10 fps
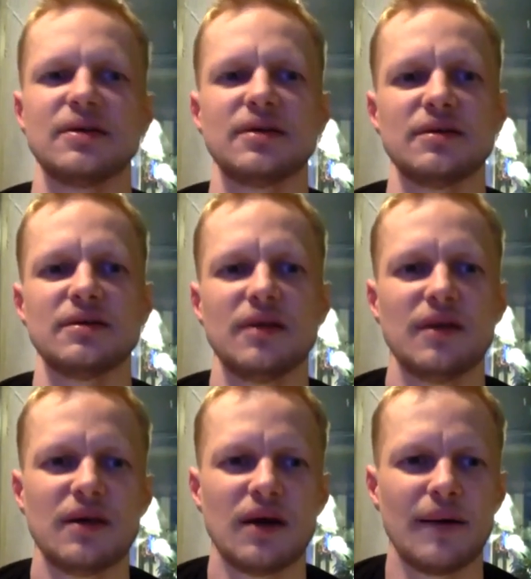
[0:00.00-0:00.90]
And,
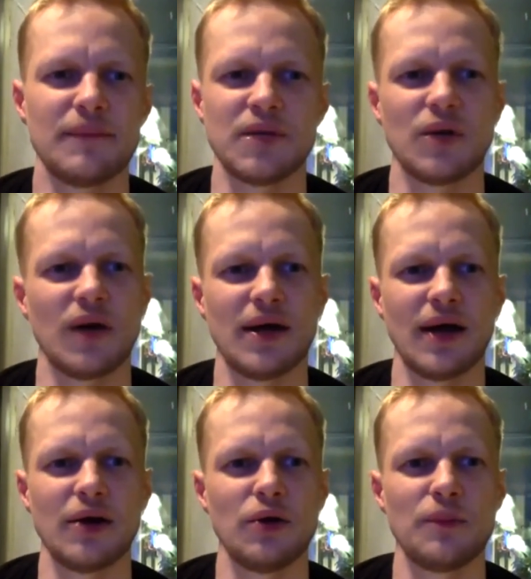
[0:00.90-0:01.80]
um, you know,
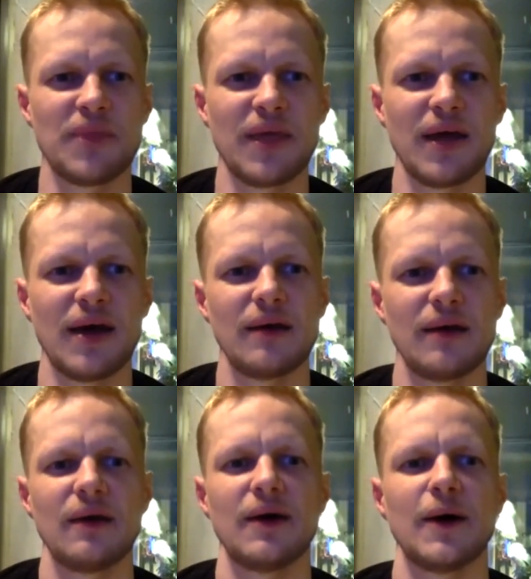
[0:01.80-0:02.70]
I, I hope that,
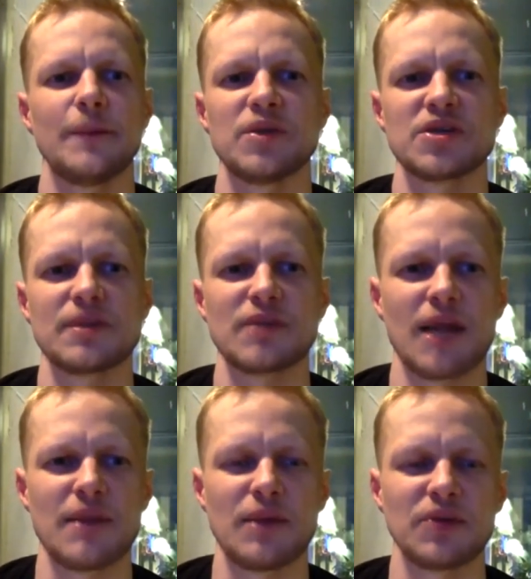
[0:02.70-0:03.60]
um, you know, something that
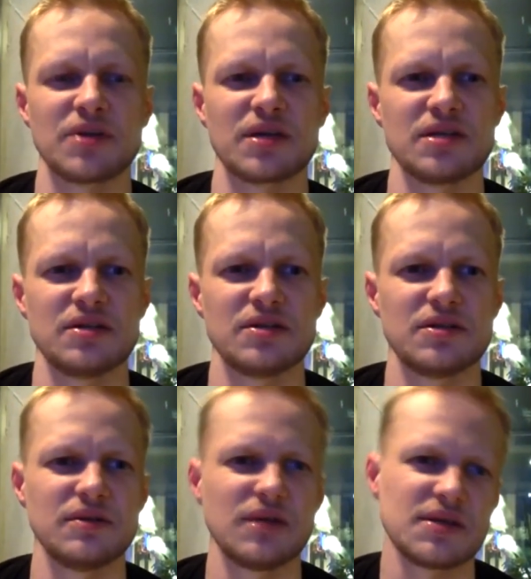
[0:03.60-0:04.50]
I'm able to continue
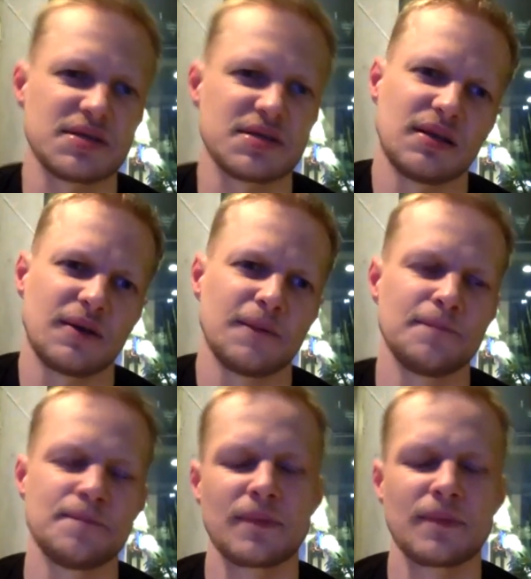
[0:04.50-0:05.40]
to do. And honestly, like,
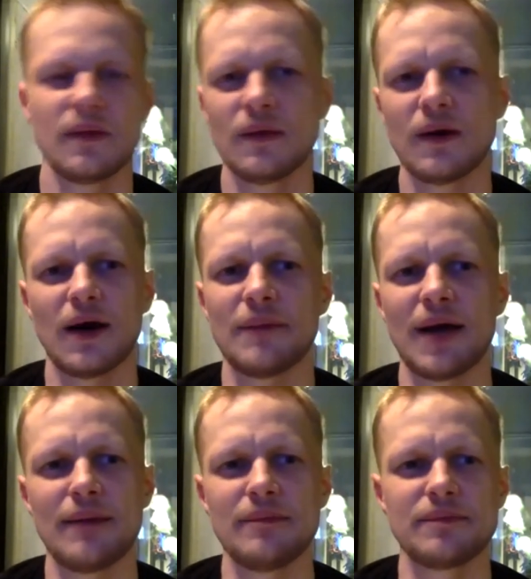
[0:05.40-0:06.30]
um,
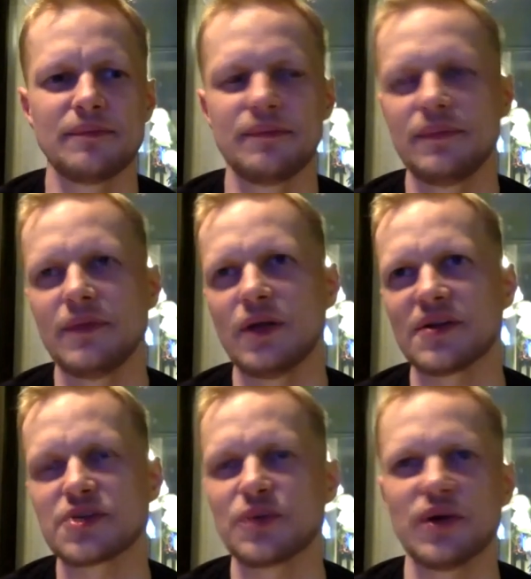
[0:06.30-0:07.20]
I'm, you know,
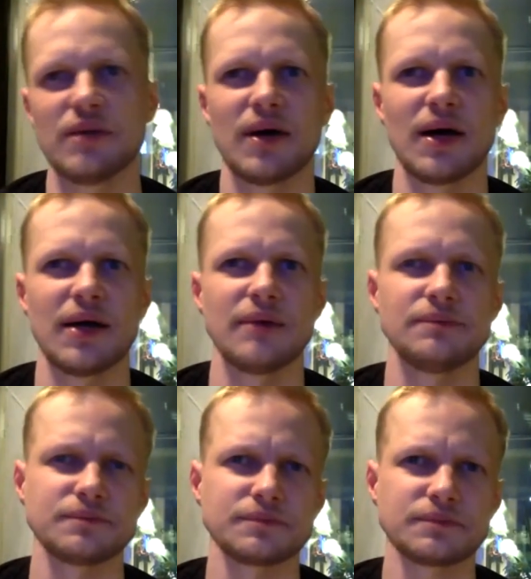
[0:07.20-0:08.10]
at this point in my,
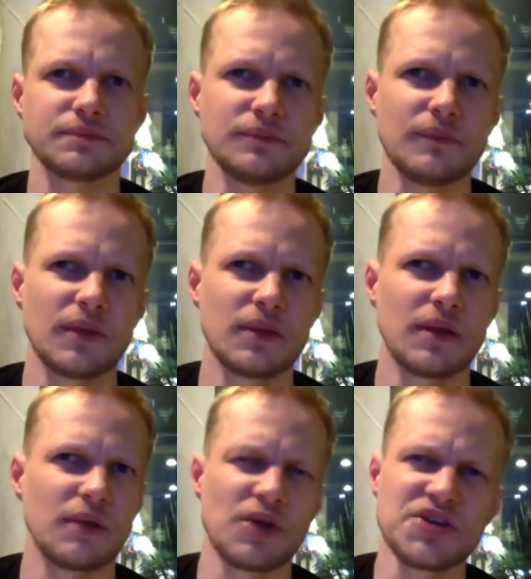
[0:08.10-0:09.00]

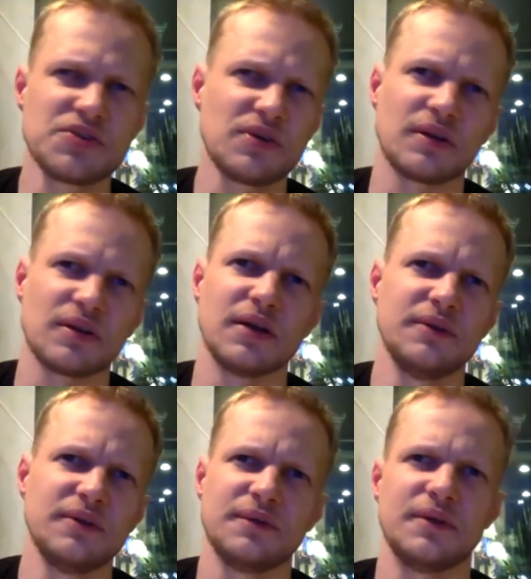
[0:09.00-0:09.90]
like, restaurant
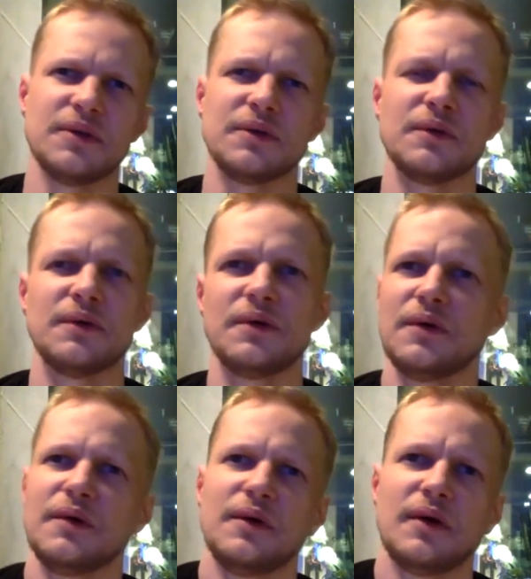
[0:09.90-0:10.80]
life, you know,
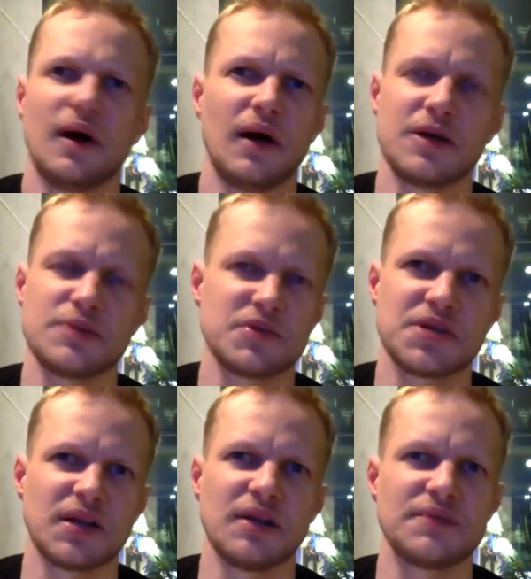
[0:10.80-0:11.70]
uh, as much
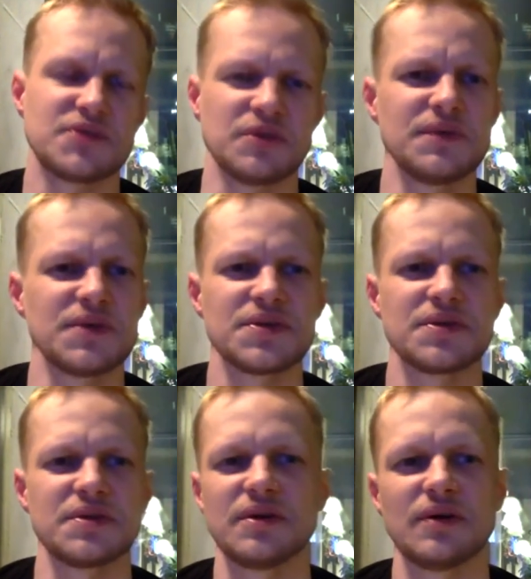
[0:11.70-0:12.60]
as I love
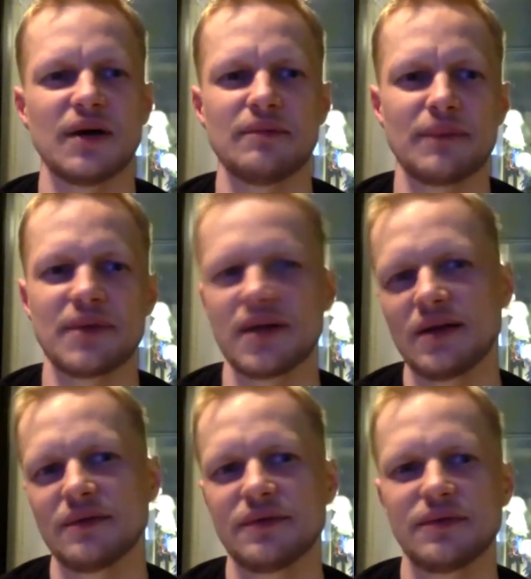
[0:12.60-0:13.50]
service, you know, I'm, I'm
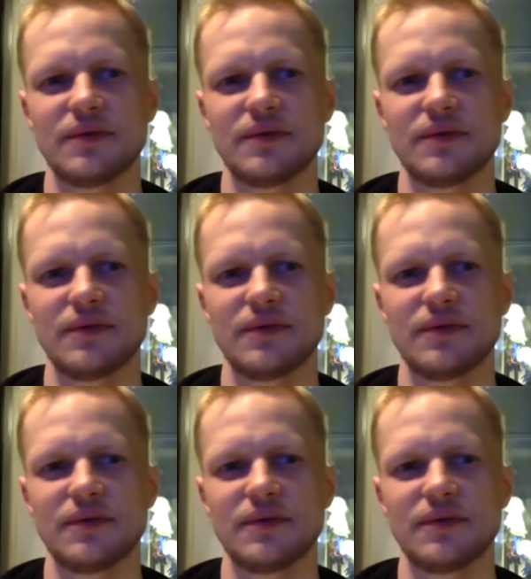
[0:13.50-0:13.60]
kind of,